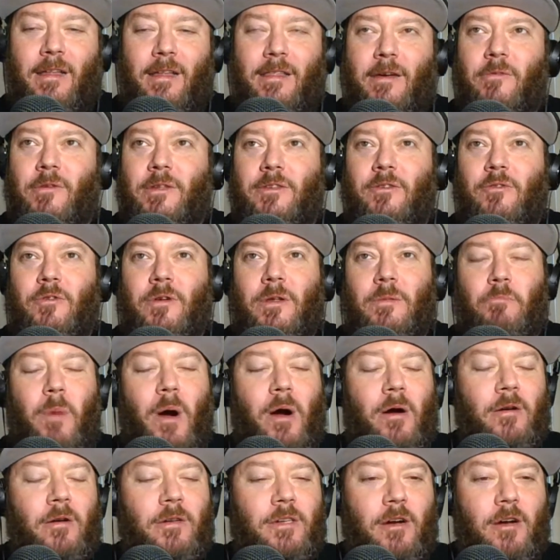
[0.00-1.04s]
They were doing
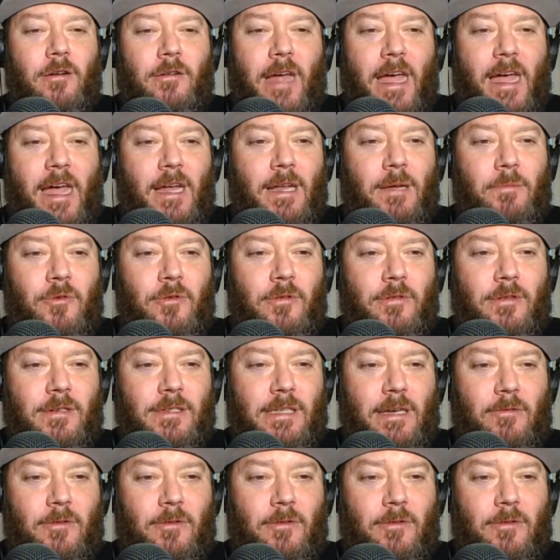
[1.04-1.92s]
barnyard animals.